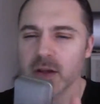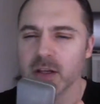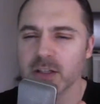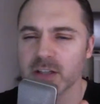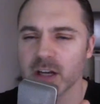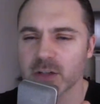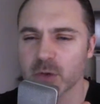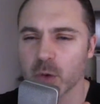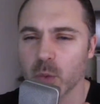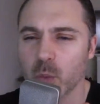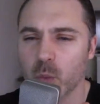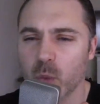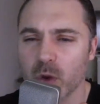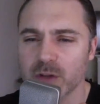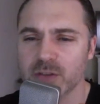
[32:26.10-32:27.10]
Joshua,
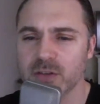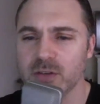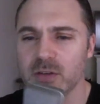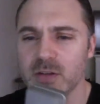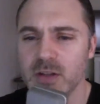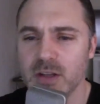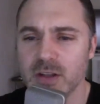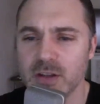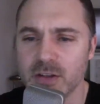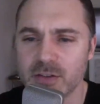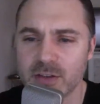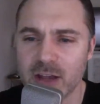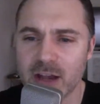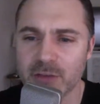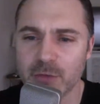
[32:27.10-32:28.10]
what is
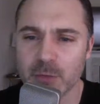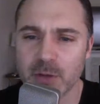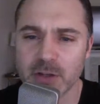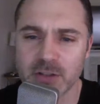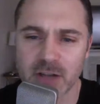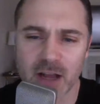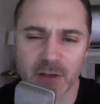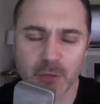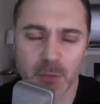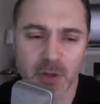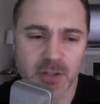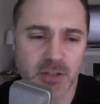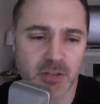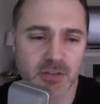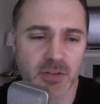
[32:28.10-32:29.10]
affirmation?
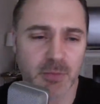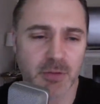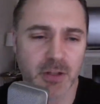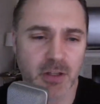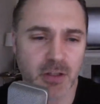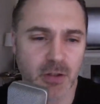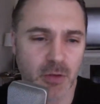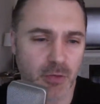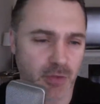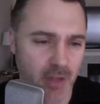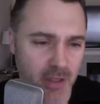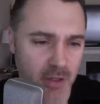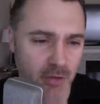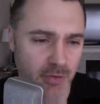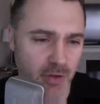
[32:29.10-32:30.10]
Affirmation is something you say
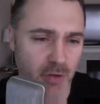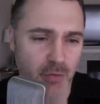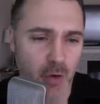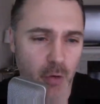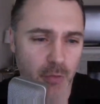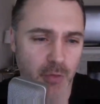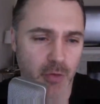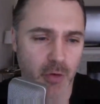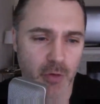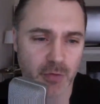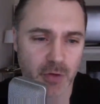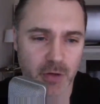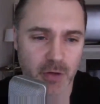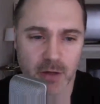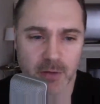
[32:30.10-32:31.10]
to yourself over and
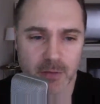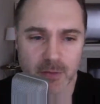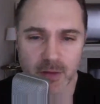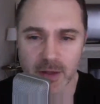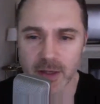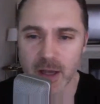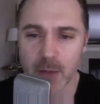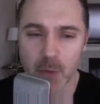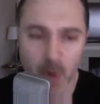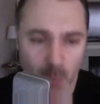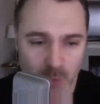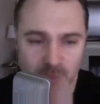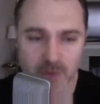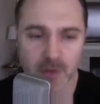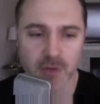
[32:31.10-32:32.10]
over again. Like, I'm
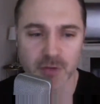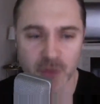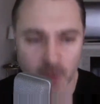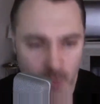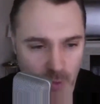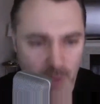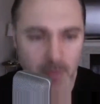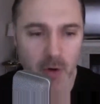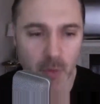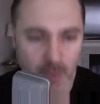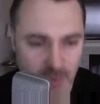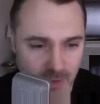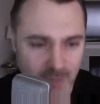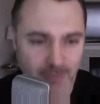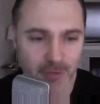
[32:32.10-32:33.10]
always in the zone. I'm
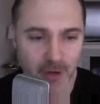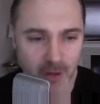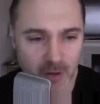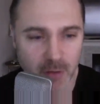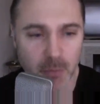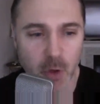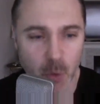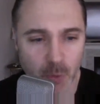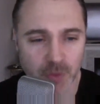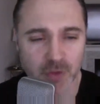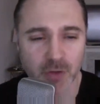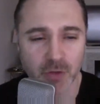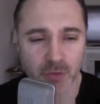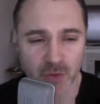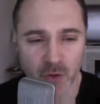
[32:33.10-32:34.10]
always on fire. I'm always
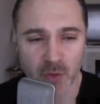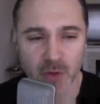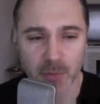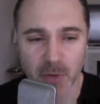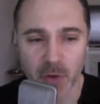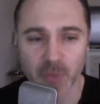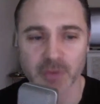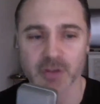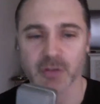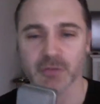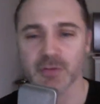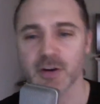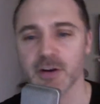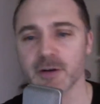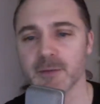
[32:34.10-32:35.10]
in the zone. I'm always on
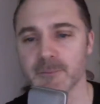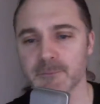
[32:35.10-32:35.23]
fire.